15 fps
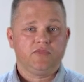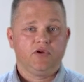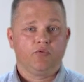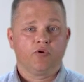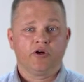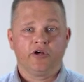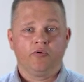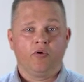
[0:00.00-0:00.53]

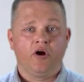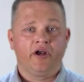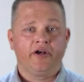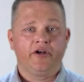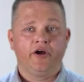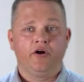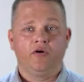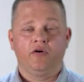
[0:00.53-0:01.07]
We're going to want to
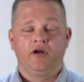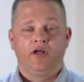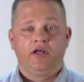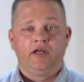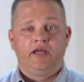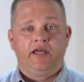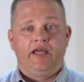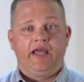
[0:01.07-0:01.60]
know
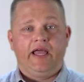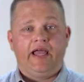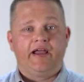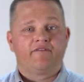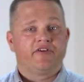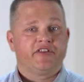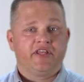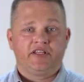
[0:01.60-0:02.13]

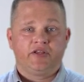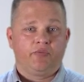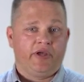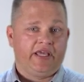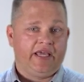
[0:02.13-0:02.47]
everything that we